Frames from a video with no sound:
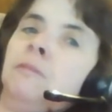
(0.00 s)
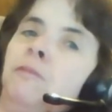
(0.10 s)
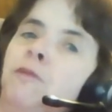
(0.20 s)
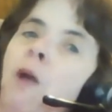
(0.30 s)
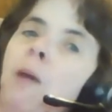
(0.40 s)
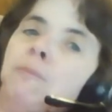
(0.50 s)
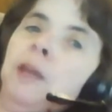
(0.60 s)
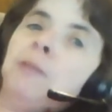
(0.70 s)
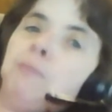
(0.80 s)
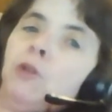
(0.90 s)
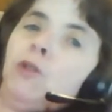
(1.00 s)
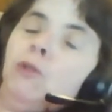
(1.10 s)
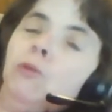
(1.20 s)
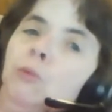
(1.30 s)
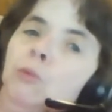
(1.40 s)
from people
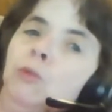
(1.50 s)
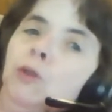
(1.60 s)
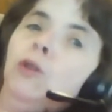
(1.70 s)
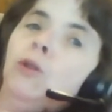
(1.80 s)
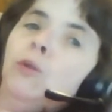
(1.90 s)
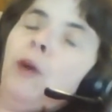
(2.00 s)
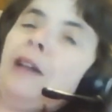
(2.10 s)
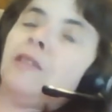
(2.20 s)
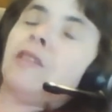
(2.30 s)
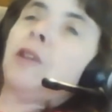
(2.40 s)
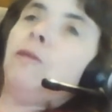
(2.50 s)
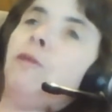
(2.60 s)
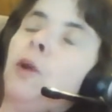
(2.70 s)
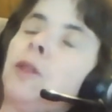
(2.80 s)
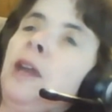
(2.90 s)
who knew, and so
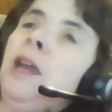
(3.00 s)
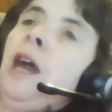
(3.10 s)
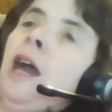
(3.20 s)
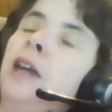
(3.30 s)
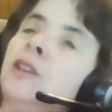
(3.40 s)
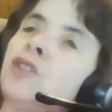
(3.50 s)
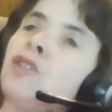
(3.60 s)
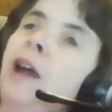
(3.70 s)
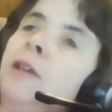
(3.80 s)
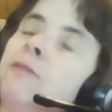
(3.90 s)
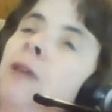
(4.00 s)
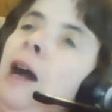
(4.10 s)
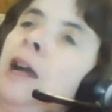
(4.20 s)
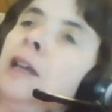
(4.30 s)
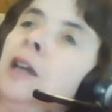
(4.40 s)
forth, and to try to
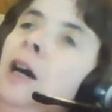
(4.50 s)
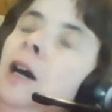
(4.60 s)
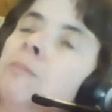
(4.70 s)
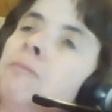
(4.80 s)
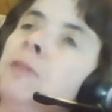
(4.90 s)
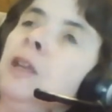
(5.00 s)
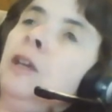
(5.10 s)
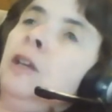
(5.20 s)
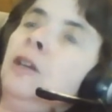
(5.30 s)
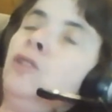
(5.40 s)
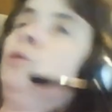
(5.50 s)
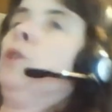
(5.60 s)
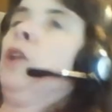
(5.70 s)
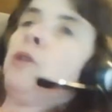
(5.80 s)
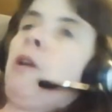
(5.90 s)
find do
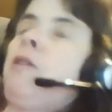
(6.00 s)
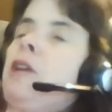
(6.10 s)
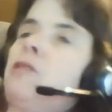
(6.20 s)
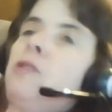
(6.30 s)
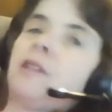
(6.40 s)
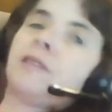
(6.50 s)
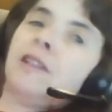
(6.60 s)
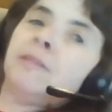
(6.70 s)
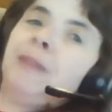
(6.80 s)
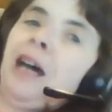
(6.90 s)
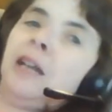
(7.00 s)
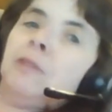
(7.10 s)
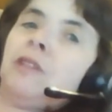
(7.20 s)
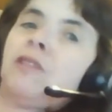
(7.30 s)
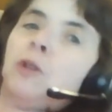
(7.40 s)
literary criticism on them
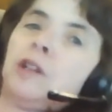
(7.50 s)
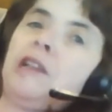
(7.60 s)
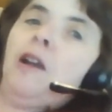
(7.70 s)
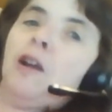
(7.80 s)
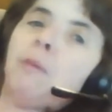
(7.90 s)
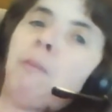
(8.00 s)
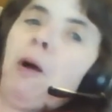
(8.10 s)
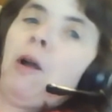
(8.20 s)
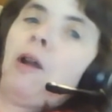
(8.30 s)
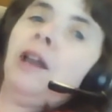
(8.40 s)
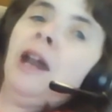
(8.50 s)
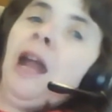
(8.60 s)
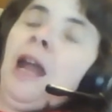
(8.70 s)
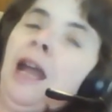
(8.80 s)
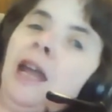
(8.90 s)
and sort of tear them apart,
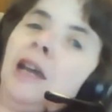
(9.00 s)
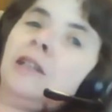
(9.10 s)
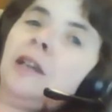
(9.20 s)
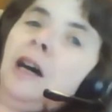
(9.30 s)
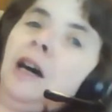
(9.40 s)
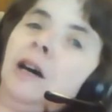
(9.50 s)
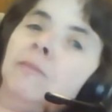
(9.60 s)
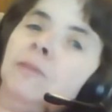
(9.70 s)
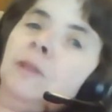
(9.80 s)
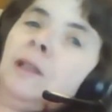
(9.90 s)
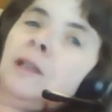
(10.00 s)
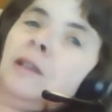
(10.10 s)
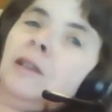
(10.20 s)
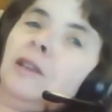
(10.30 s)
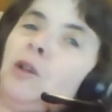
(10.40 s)
and
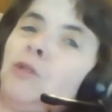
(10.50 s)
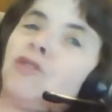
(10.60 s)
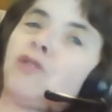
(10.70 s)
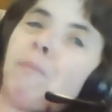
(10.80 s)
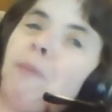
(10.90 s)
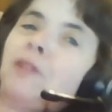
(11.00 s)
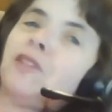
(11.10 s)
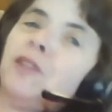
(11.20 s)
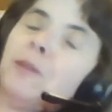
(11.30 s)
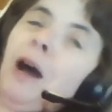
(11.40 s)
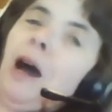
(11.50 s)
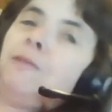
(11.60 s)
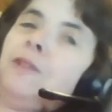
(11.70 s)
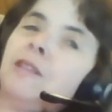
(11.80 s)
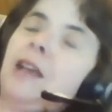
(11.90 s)
strip parts of them off and